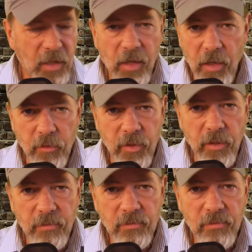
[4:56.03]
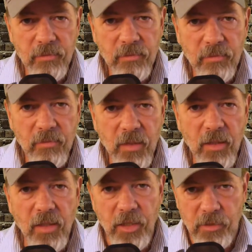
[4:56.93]
Guthrie
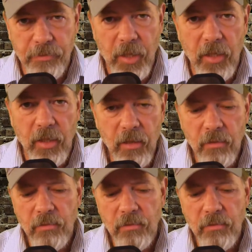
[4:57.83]
is a pig.